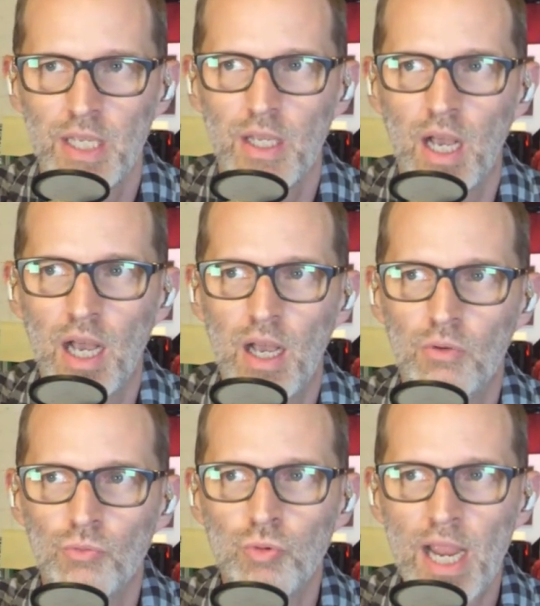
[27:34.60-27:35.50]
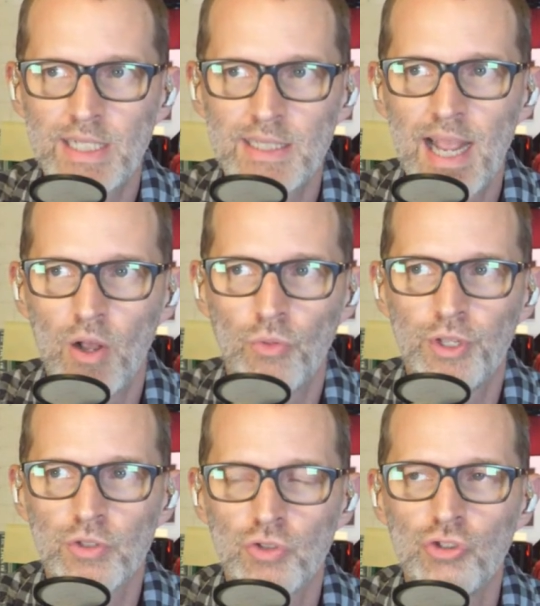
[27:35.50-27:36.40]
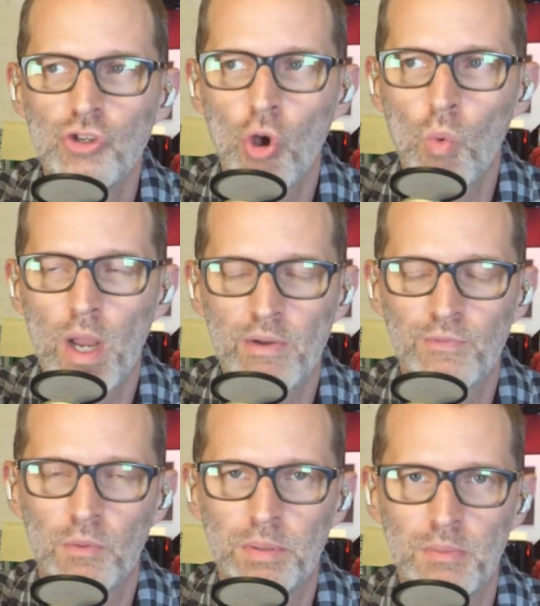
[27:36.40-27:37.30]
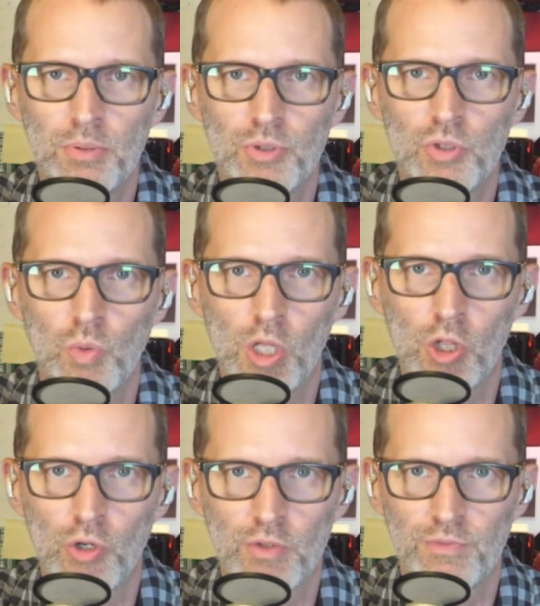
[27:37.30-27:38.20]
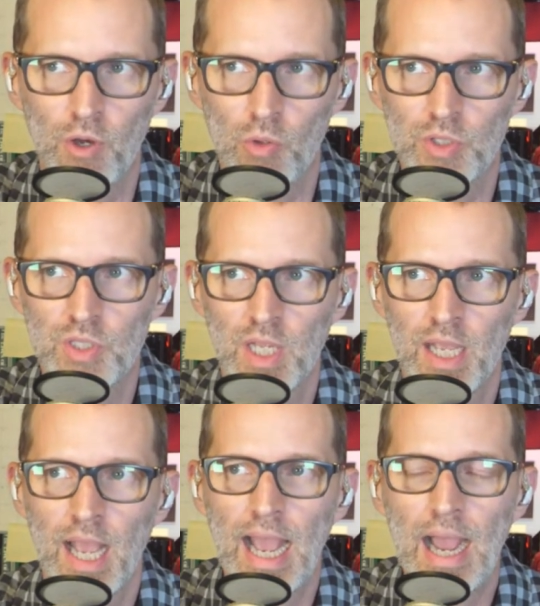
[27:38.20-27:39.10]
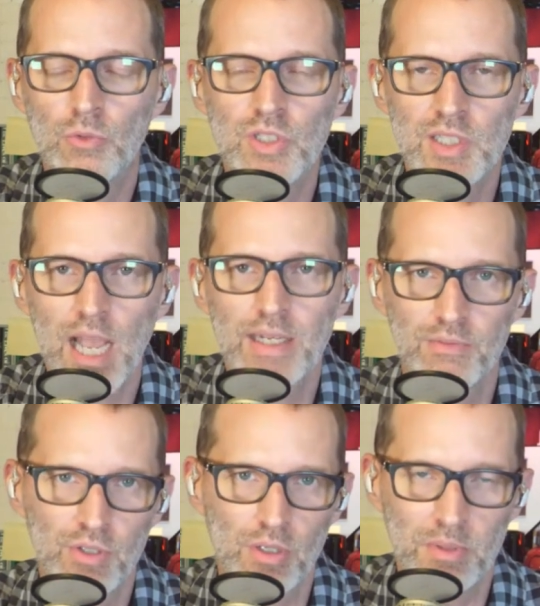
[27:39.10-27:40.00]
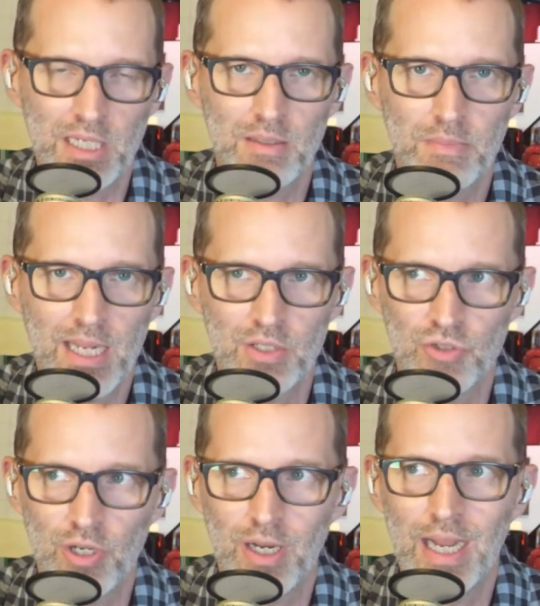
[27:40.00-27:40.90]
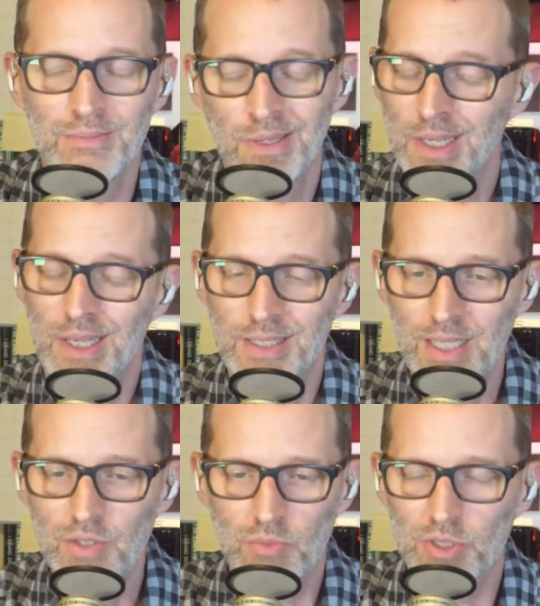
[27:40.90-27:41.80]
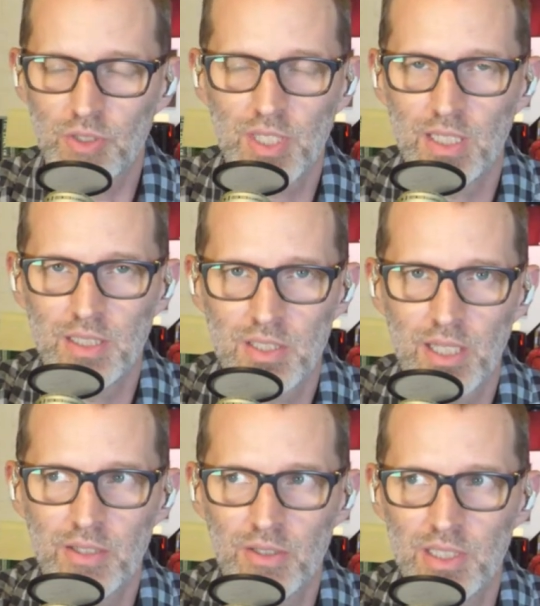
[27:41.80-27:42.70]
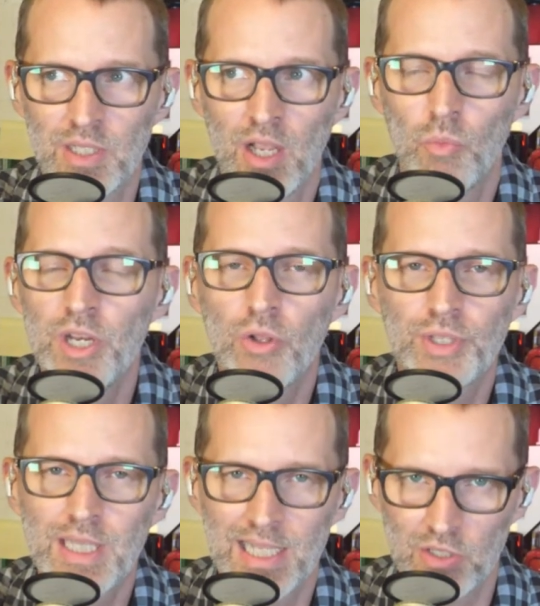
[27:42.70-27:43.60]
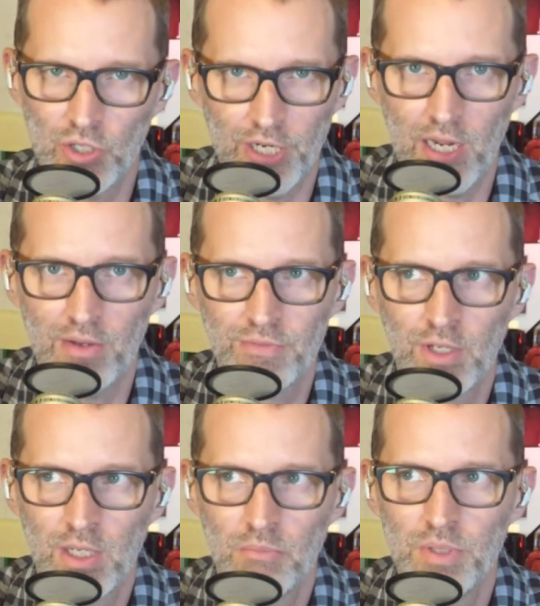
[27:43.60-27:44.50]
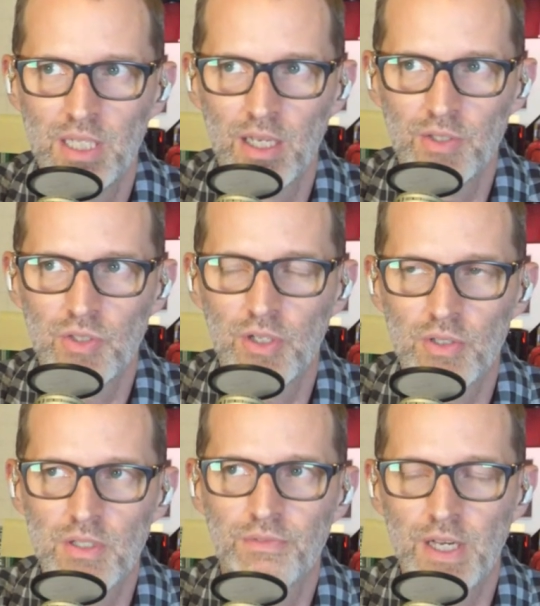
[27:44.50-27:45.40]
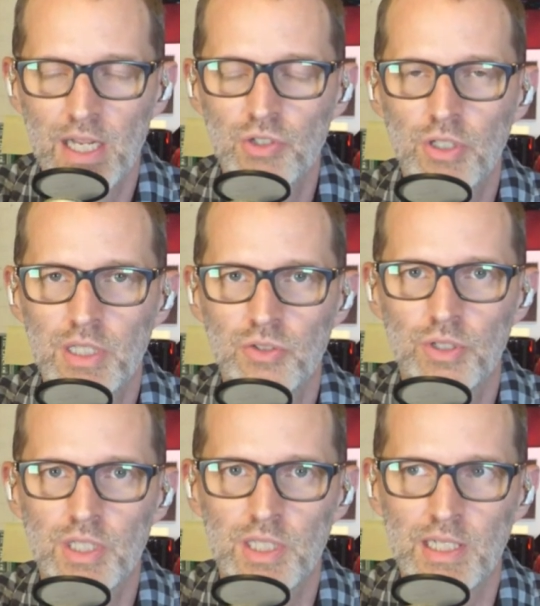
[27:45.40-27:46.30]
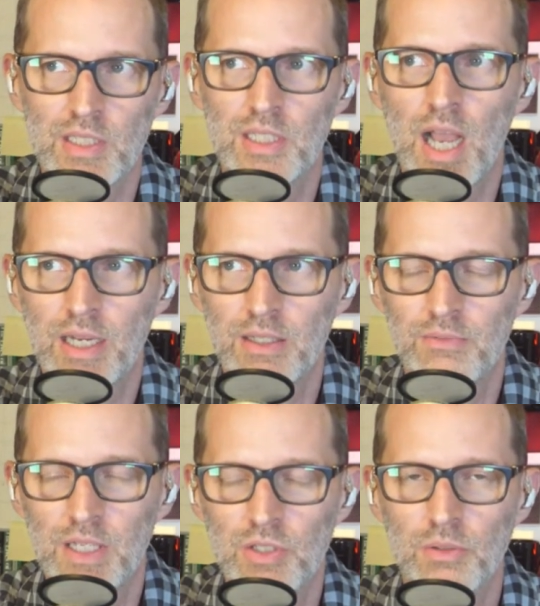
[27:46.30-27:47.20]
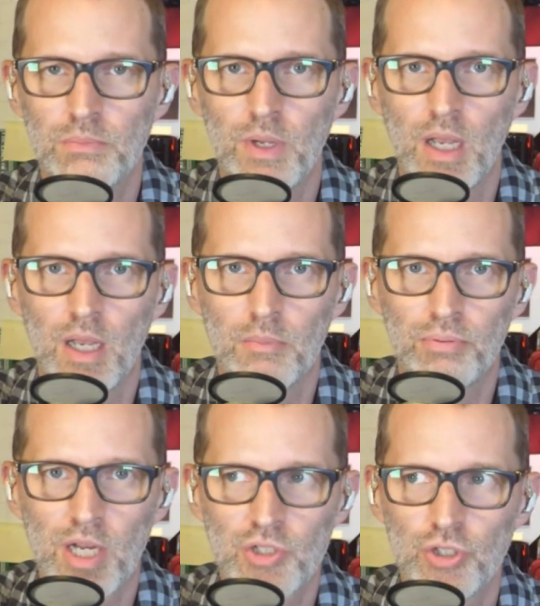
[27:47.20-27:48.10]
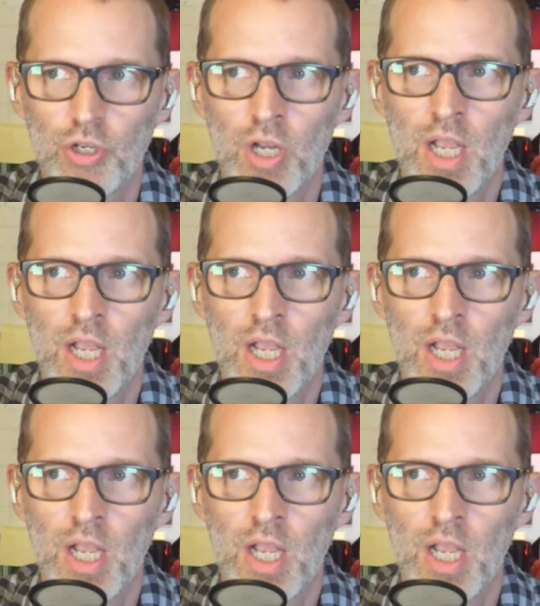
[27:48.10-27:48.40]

Uh, right now, there's no way for people to alert folks outside of their immediate manager. And essentially, what they're saying in this letter is we don't think that's good enough because there is a financial interest and a stock investor uh, pressure